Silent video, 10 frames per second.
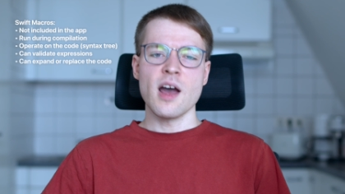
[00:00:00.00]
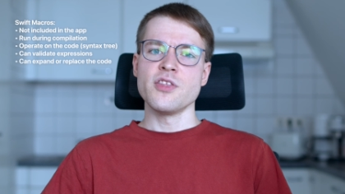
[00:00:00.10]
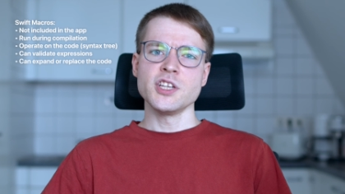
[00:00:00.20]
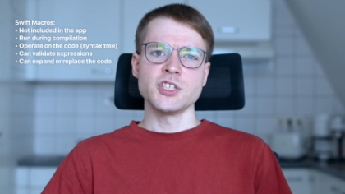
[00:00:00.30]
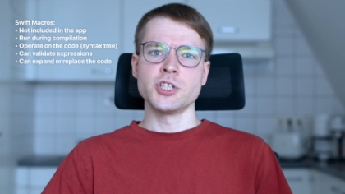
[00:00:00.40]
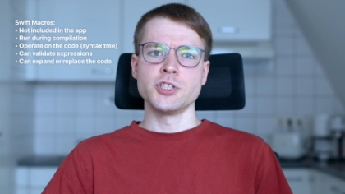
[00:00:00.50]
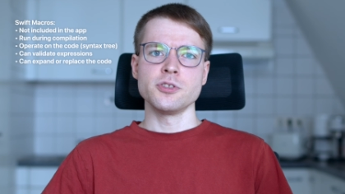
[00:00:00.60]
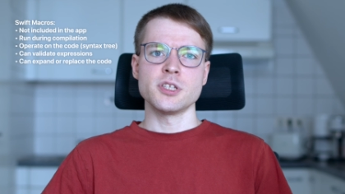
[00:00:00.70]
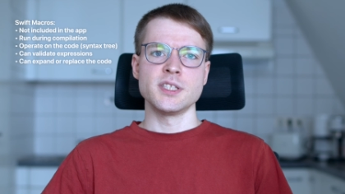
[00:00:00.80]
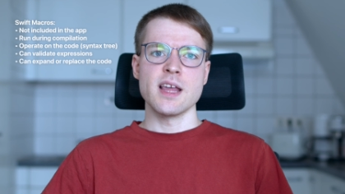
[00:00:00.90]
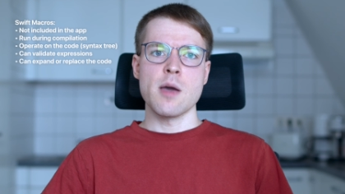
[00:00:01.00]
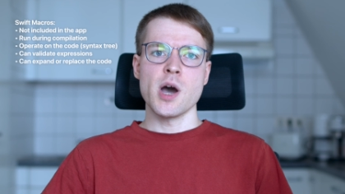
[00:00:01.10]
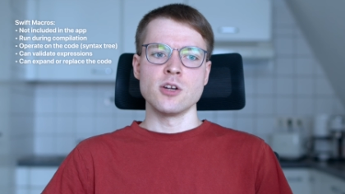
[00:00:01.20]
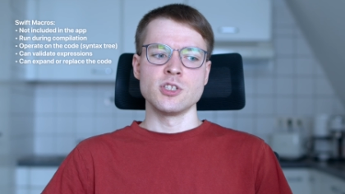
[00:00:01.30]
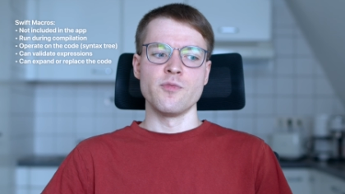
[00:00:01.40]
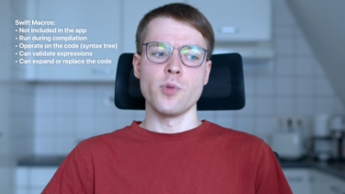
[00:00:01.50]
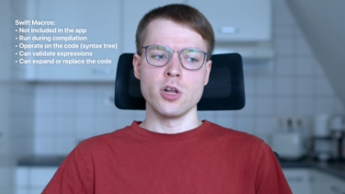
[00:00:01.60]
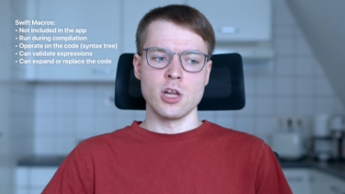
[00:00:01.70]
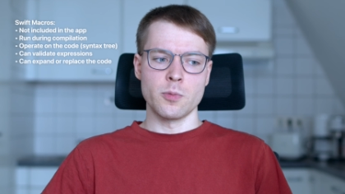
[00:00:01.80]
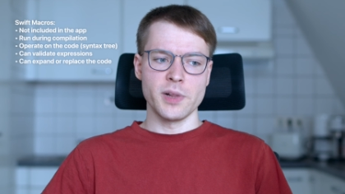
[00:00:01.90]
This reduces the amount of
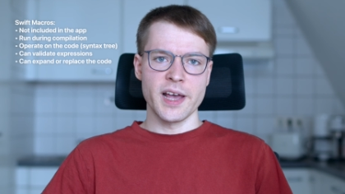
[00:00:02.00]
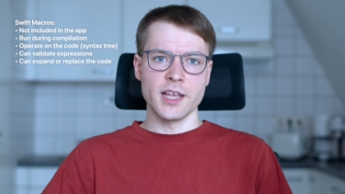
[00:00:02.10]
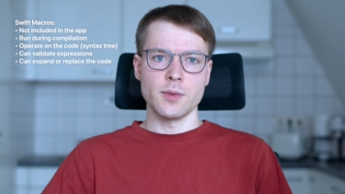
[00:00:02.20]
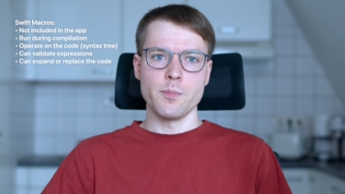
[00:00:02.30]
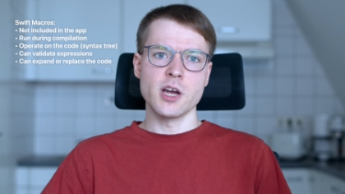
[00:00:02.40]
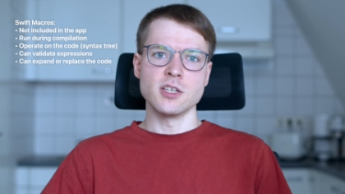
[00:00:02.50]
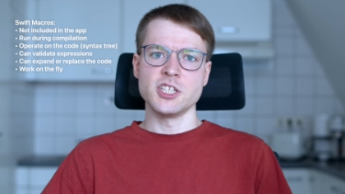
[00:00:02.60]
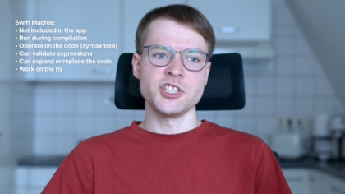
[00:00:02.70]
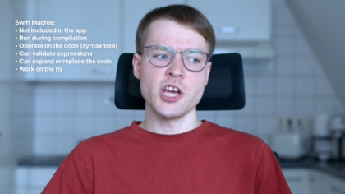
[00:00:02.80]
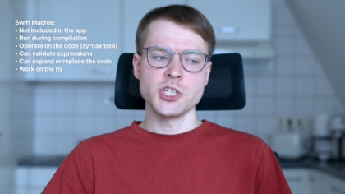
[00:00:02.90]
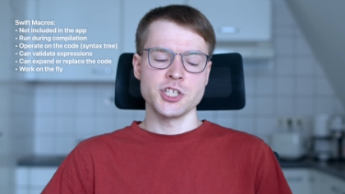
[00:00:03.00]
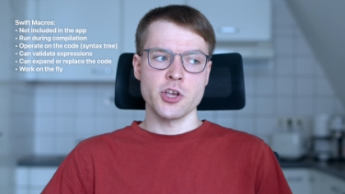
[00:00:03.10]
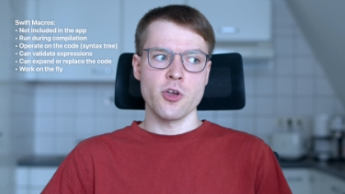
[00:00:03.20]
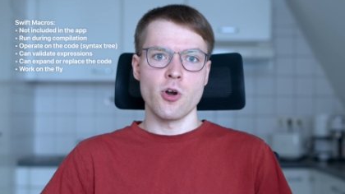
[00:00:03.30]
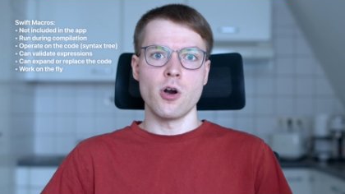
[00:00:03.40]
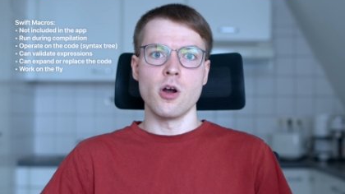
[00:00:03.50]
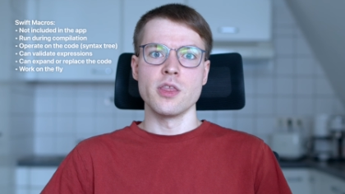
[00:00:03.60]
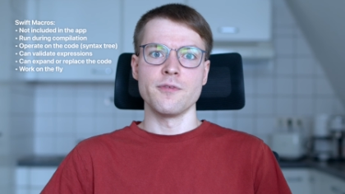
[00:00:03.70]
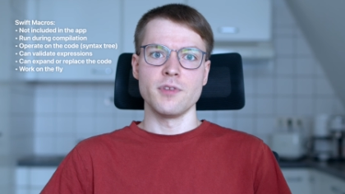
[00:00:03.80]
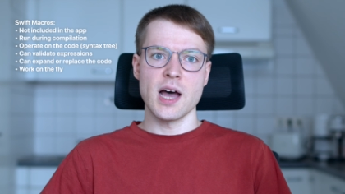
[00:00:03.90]
boilerplate because the changes occur on
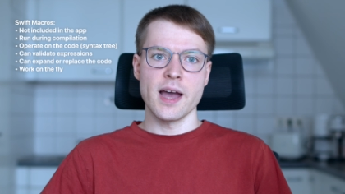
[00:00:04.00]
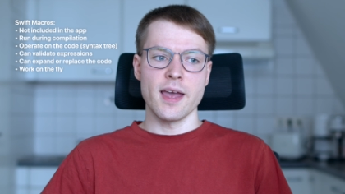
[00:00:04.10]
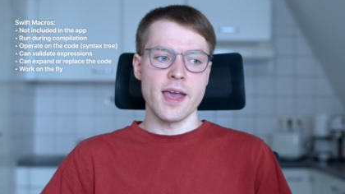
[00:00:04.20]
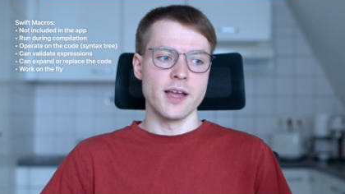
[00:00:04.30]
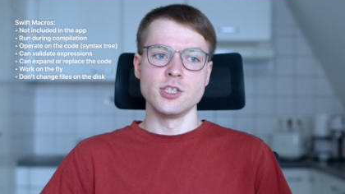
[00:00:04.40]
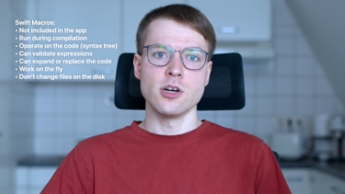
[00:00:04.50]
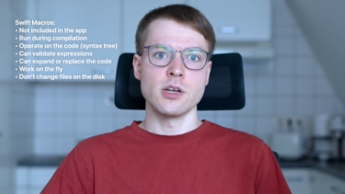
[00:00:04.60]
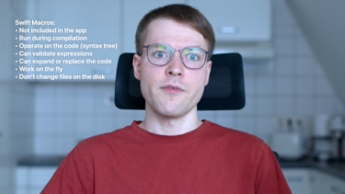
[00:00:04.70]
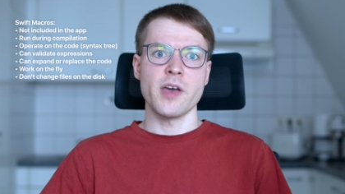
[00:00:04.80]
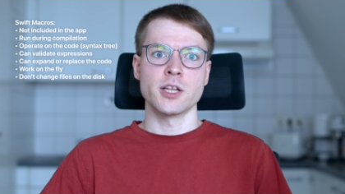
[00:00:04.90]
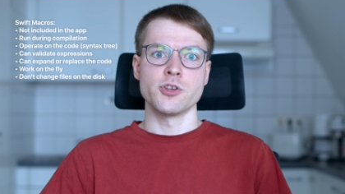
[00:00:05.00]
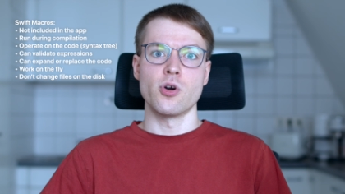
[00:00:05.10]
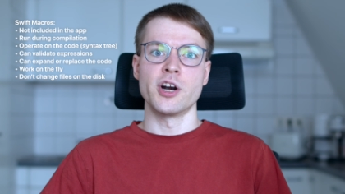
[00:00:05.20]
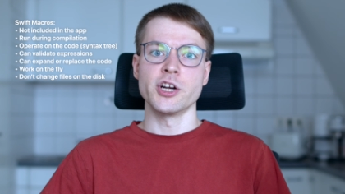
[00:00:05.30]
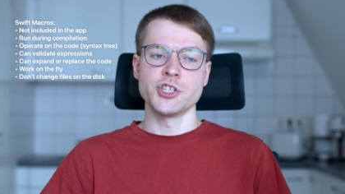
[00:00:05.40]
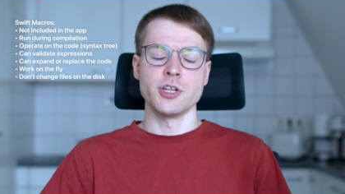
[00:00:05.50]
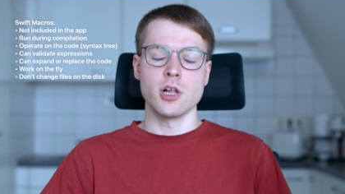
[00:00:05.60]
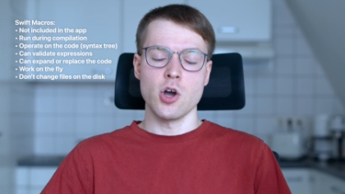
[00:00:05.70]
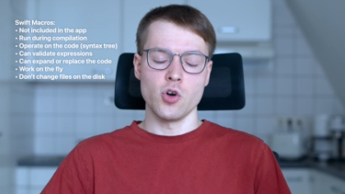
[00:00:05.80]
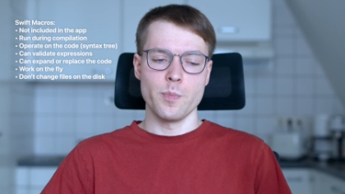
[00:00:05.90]
the fly and don't affect your original
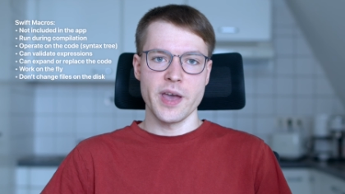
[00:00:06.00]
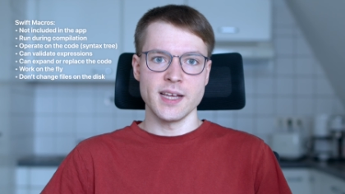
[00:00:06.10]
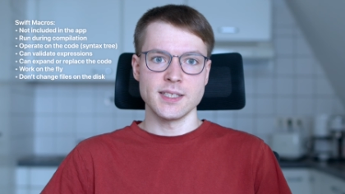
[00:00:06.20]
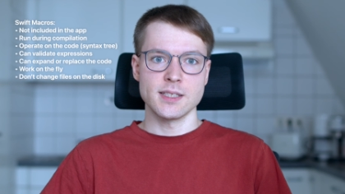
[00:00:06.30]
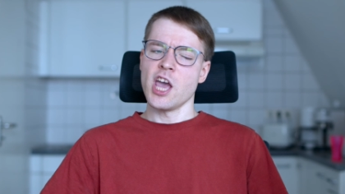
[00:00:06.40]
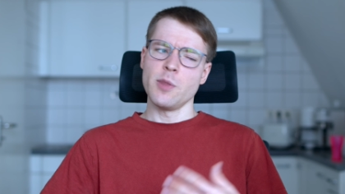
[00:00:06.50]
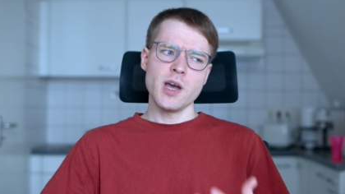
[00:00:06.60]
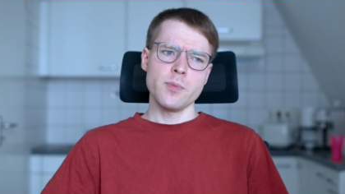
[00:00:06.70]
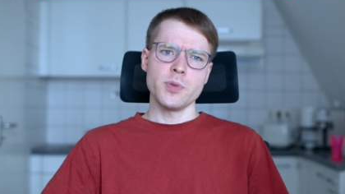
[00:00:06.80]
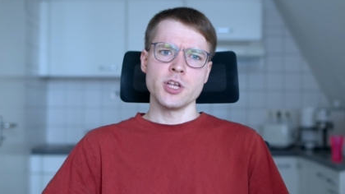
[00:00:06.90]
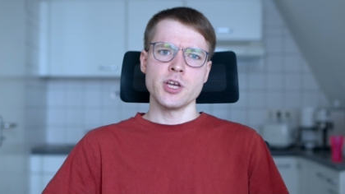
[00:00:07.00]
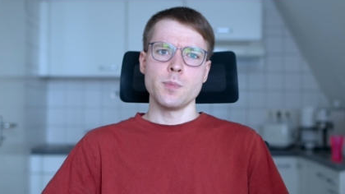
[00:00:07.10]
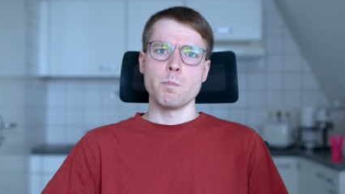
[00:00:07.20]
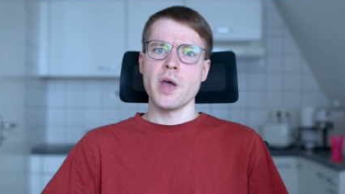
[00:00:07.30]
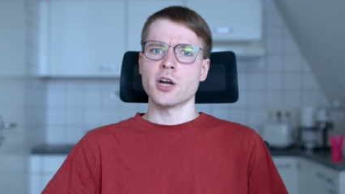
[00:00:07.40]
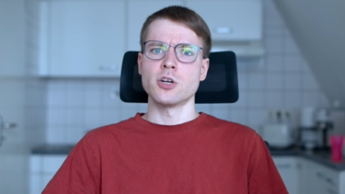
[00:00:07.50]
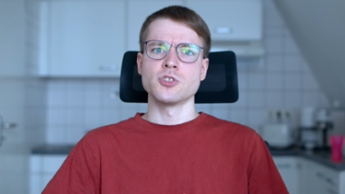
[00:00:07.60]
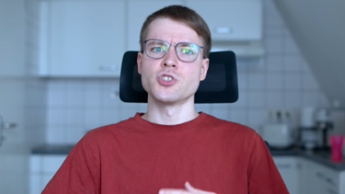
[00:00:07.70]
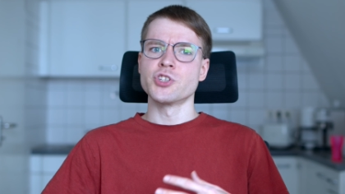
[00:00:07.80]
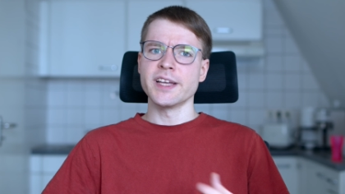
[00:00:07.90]
code base. In my opinion,
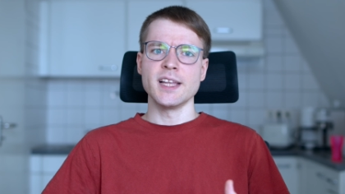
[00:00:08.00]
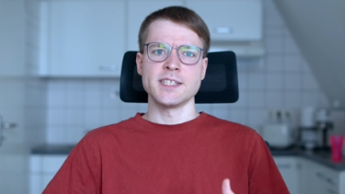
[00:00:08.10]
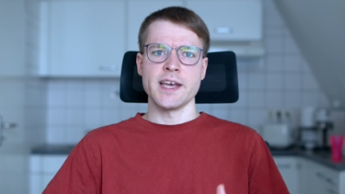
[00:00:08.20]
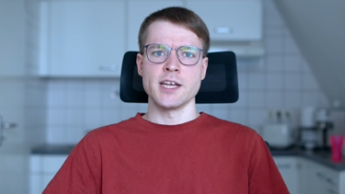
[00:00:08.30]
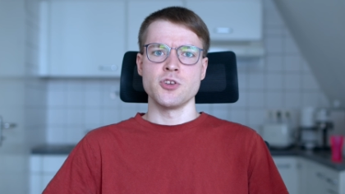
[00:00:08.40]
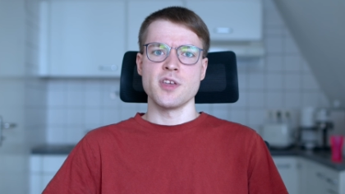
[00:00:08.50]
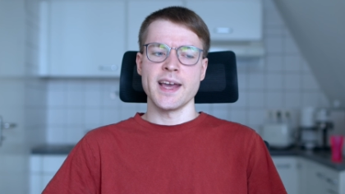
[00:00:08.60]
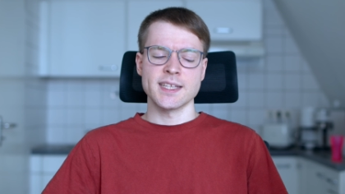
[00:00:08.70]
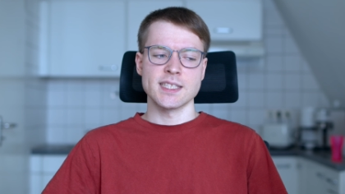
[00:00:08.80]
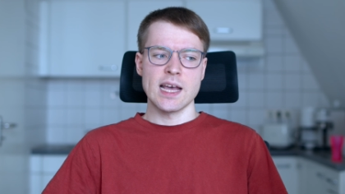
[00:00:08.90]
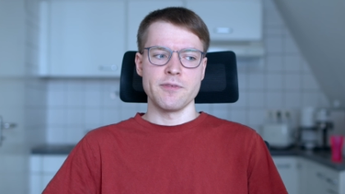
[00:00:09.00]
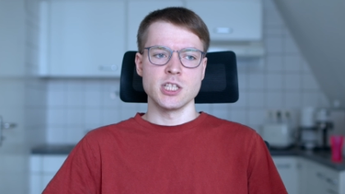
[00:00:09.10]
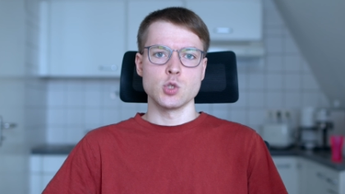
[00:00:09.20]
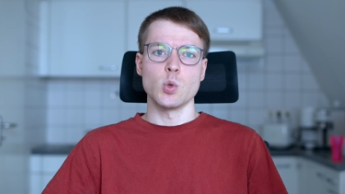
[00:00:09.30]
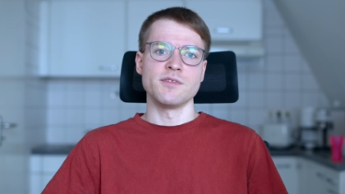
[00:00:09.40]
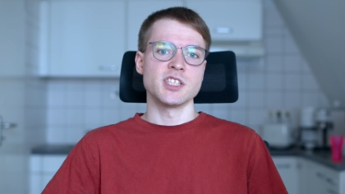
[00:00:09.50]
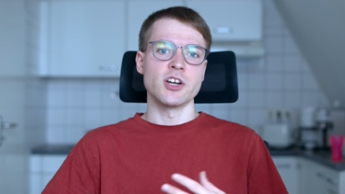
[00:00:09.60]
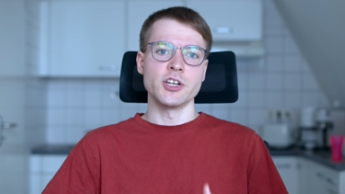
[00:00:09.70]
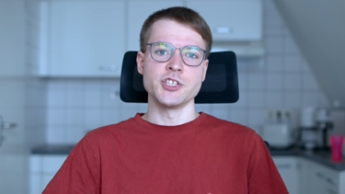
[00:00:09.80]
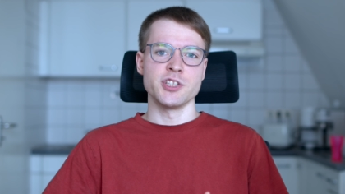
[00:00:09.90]
macros really take to the next level Swift's
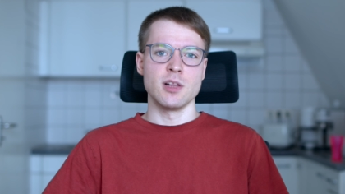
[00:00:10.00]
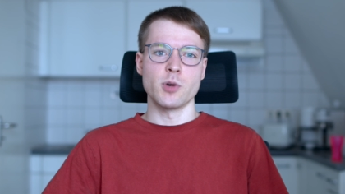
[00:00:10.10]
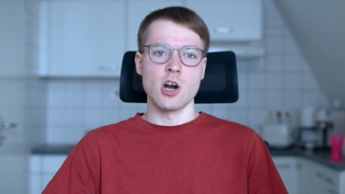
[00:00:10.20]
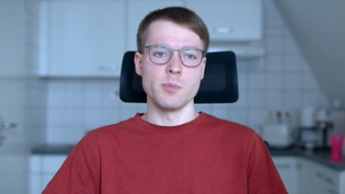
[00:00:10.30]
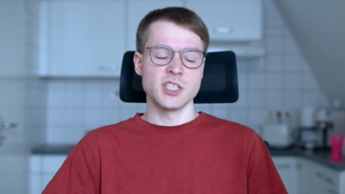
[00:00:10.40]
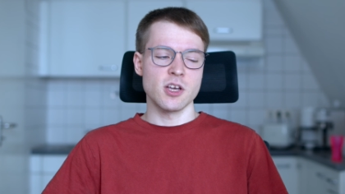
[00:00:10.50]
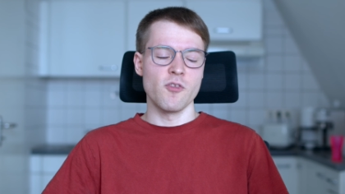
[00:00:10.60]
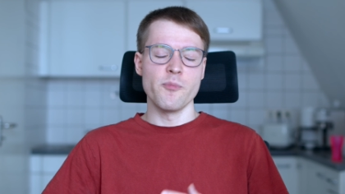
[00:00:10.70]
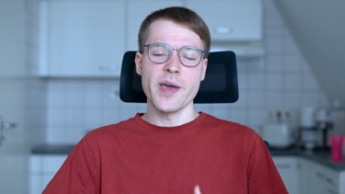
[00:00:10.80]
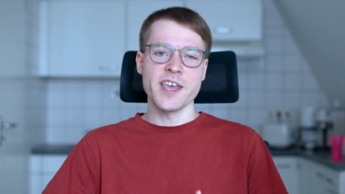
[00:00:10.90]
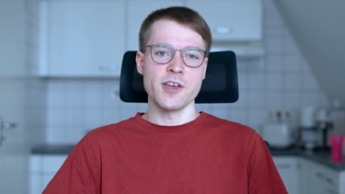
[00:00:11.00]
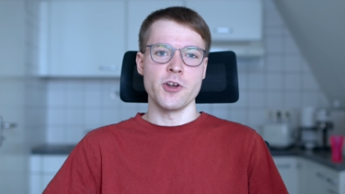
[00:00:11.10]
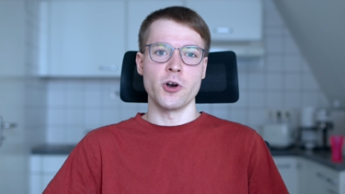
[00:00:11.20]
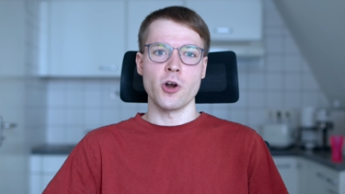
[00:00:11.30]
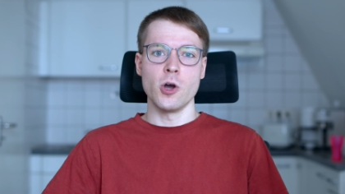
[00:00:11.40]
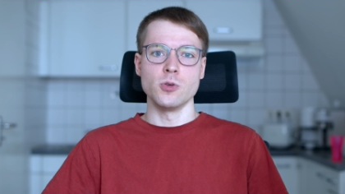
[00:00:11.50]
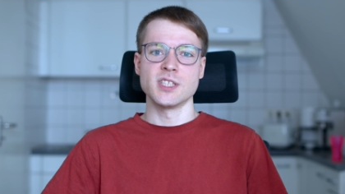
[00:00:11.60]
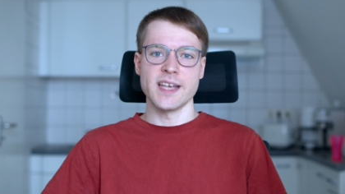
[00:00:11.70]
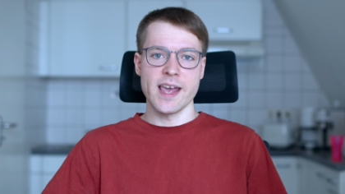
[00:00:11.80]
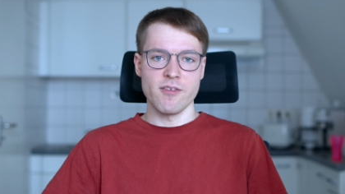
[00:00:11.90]
original promise of making your code
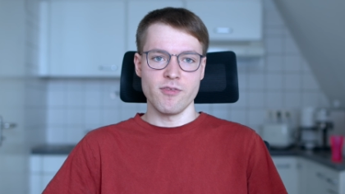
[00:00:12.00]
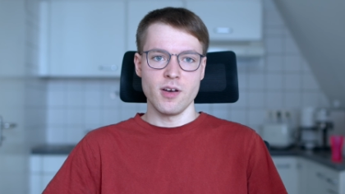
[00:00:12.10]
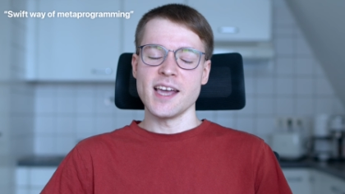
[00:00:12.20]
safe.